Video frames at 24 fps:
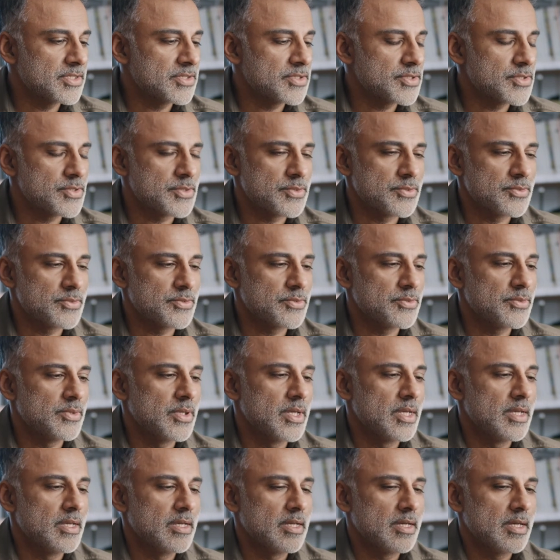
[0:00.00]
to
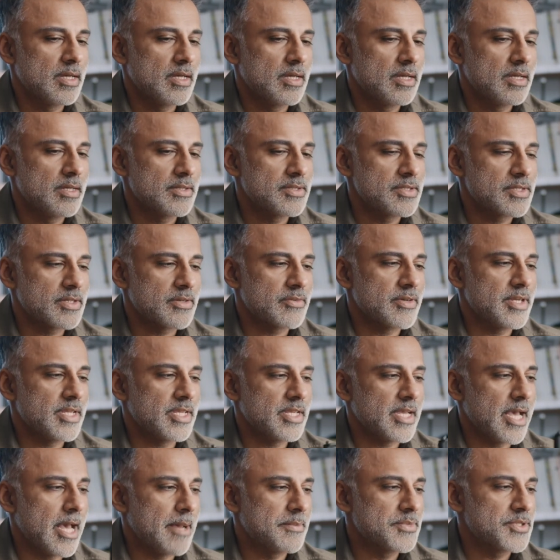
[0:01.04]
screen
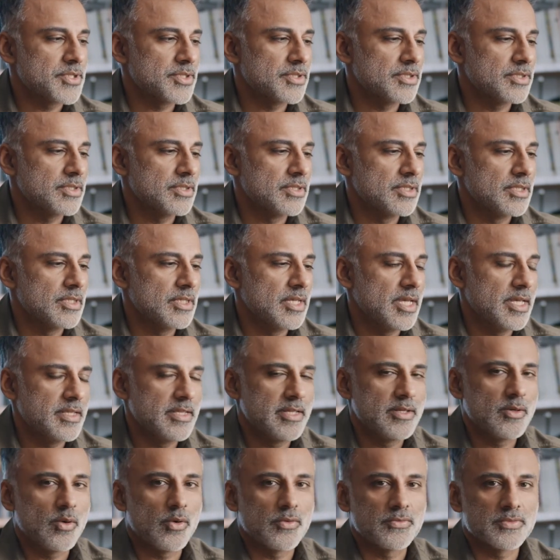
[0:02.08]
capture and
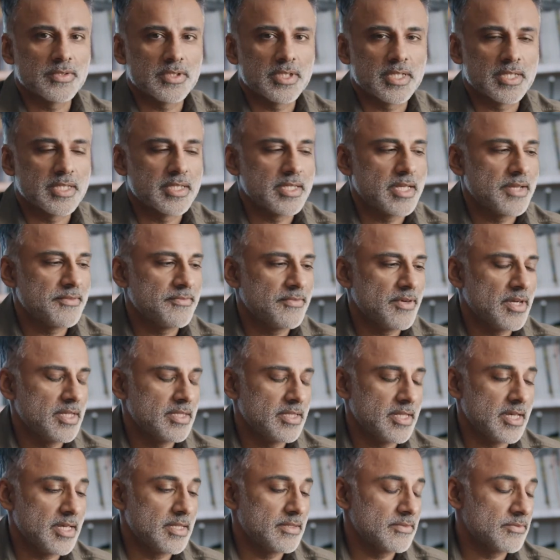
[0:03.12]
then overlay. I
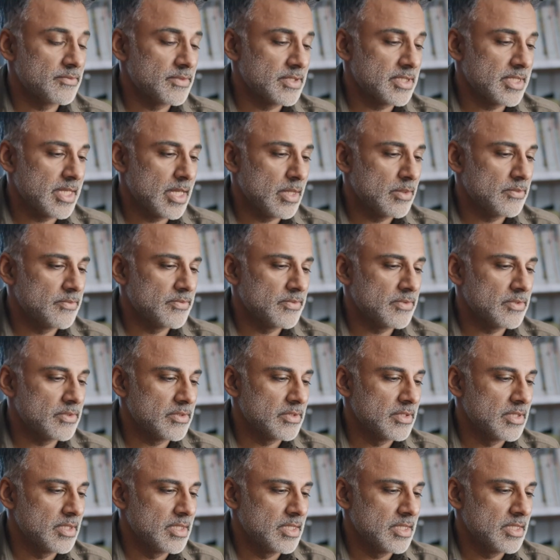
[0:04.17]
find that really
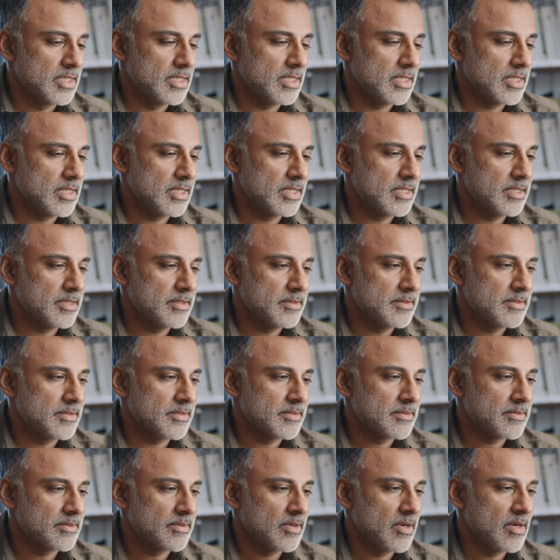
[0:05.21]
helpful
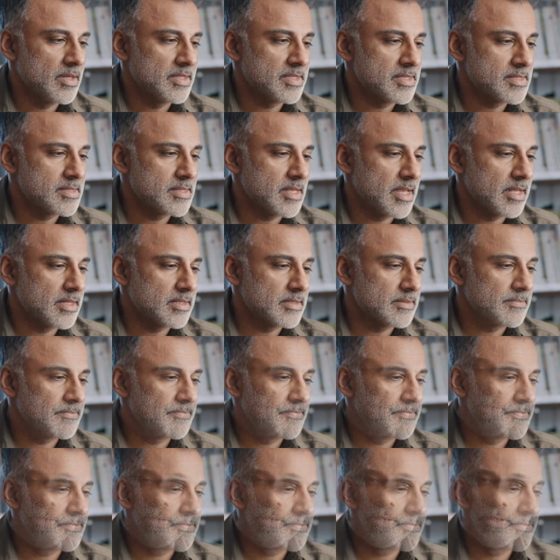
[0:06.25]
on set.
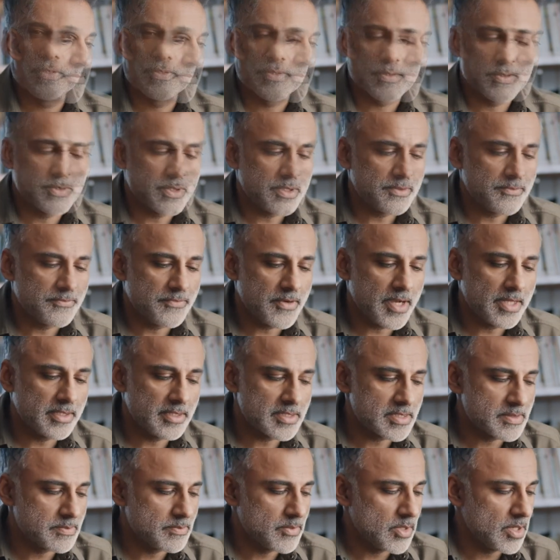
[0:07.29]
So you can find
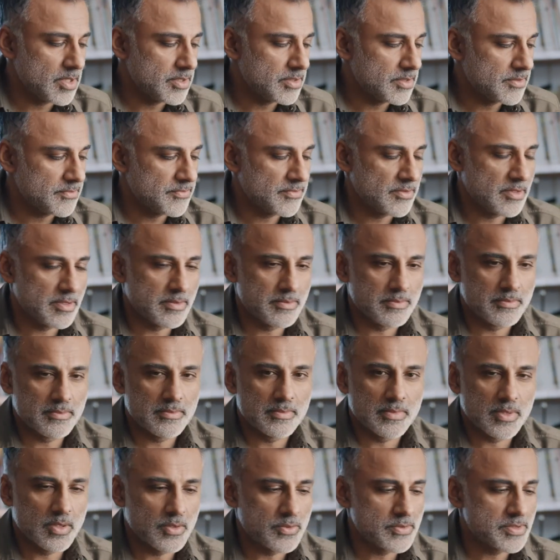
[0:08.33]
this monitor
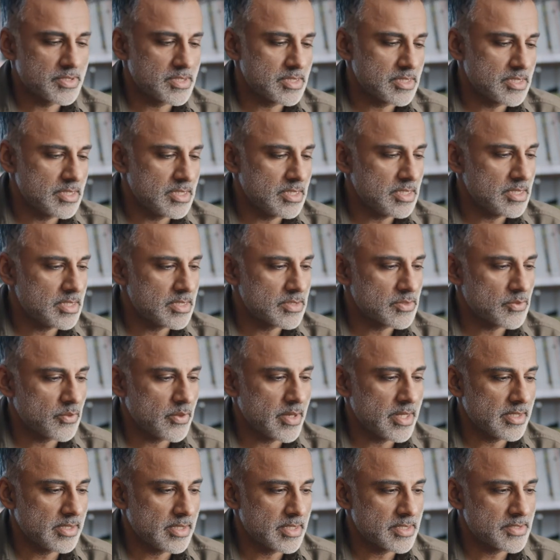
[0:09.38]
from Osee as
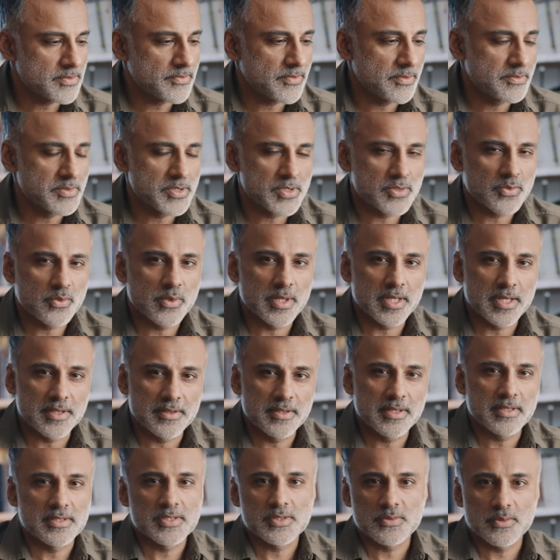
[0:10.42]
well as from Swit. I
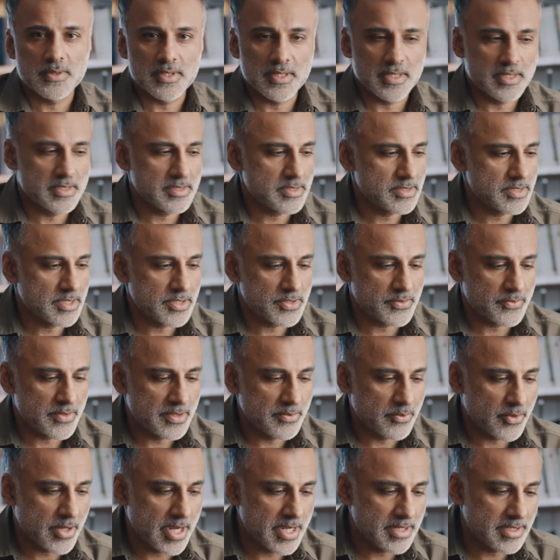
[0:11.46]
think Swit is just
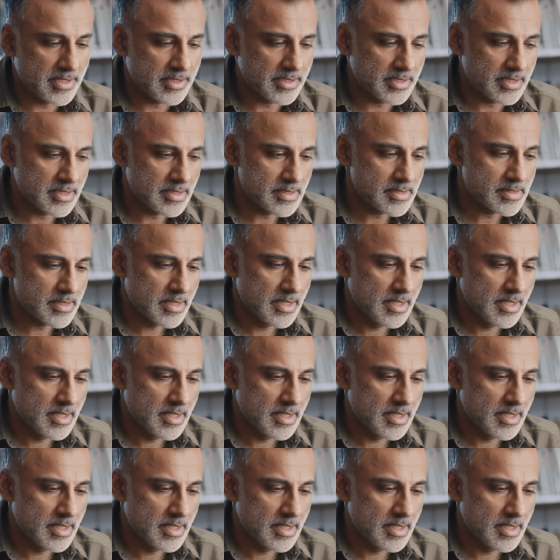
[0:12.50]
rebranding these.